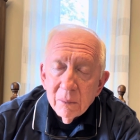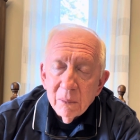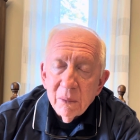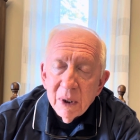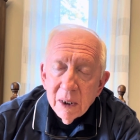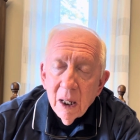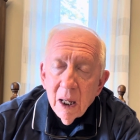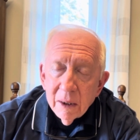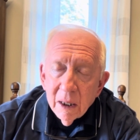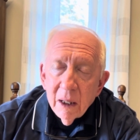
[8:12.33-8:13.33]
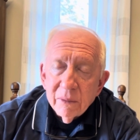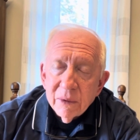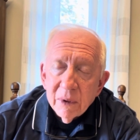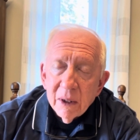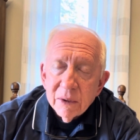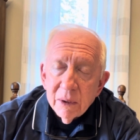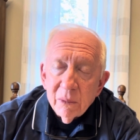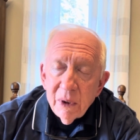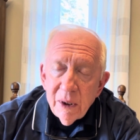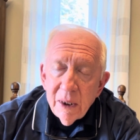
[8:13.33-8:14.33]
but God loves us and
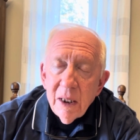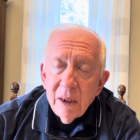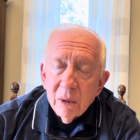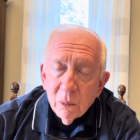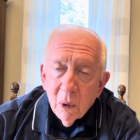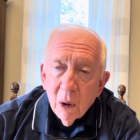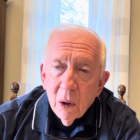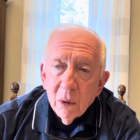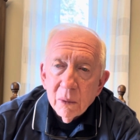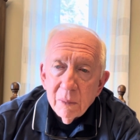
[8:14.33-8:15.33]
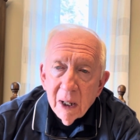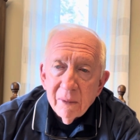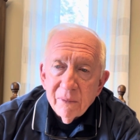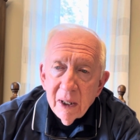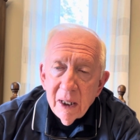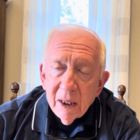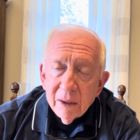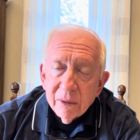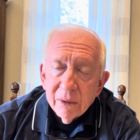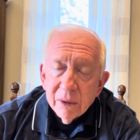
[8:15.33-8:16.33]
we need to walk by
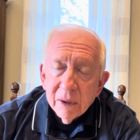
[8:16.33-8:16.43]
faith